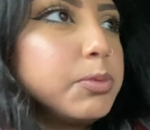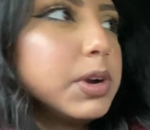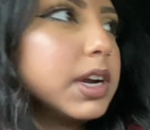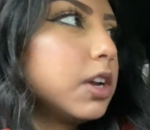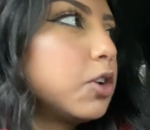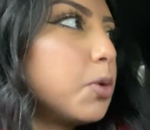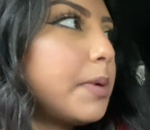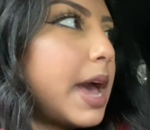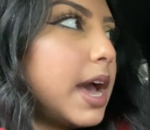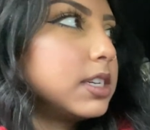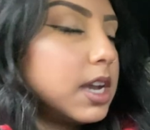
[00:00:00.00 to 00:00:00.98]
we're going to go
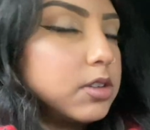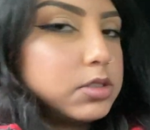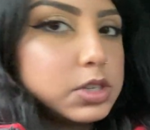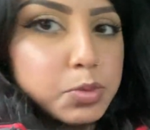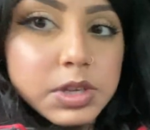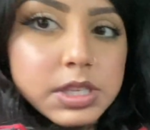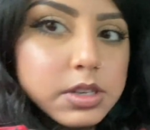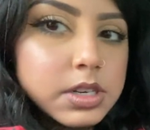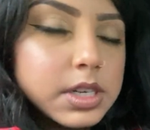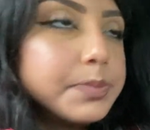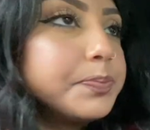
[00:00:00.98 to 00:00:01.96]
back down to
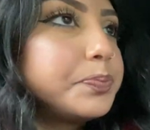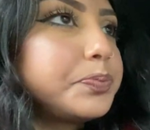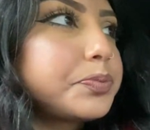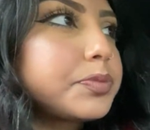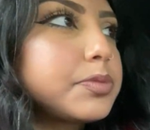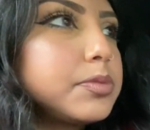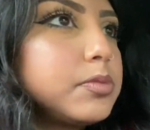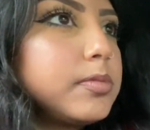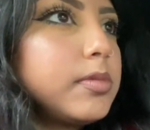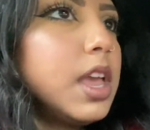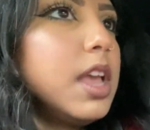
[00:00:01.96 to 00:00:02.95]
Whistler
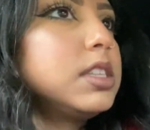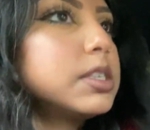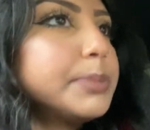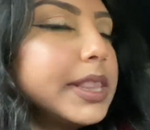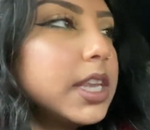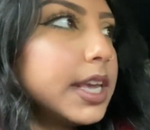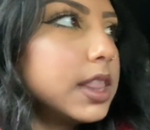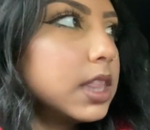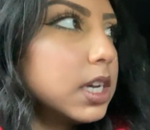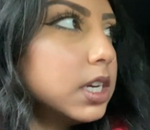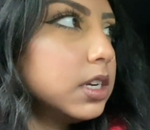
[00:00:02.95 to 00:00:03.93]
and spend the night
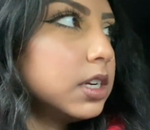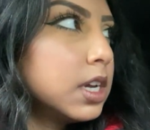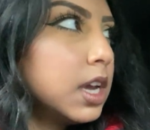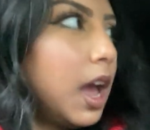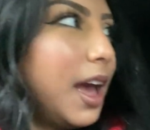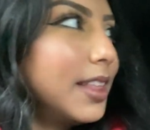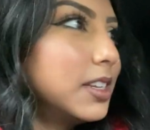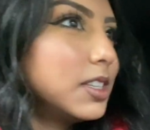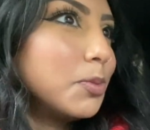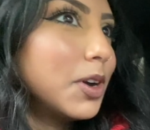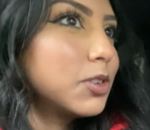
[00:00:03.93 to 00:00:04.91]
there. And then
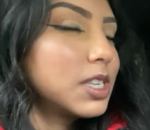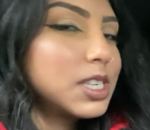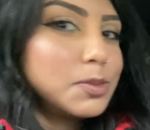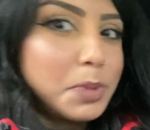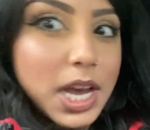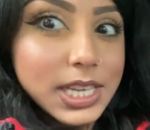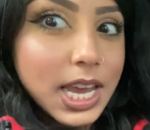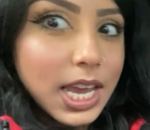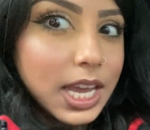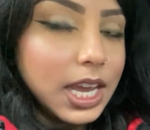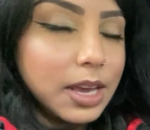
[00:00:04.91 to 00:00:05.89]
tomorrow's a spa
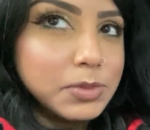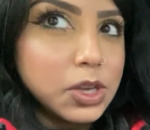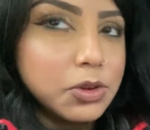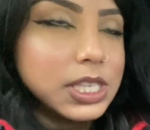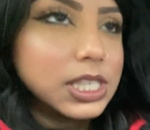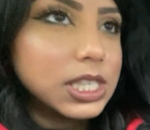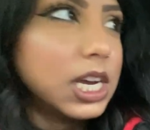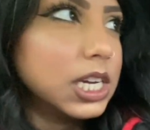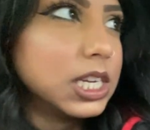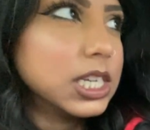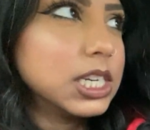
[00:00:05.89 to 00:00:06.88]
day. I'm so
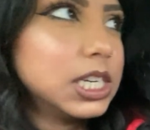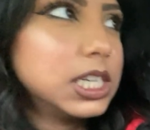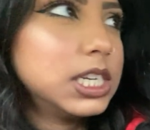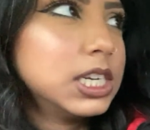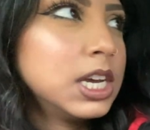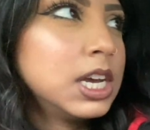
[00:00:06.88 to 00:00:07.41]
excited.